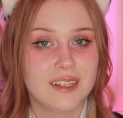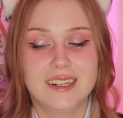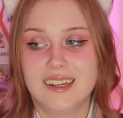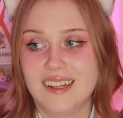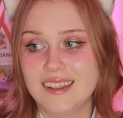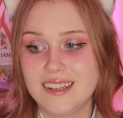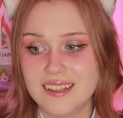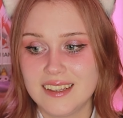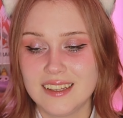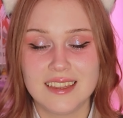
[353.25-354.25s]
and I'll
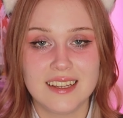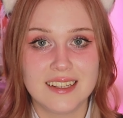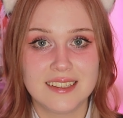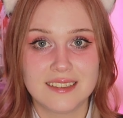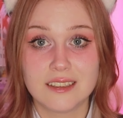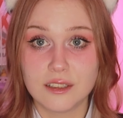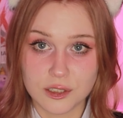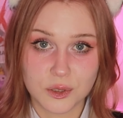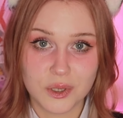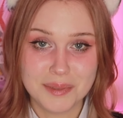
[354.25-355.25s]
link it in the
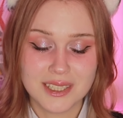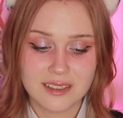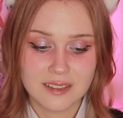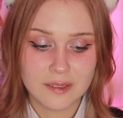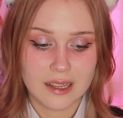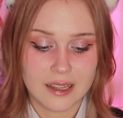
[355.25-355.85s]
description.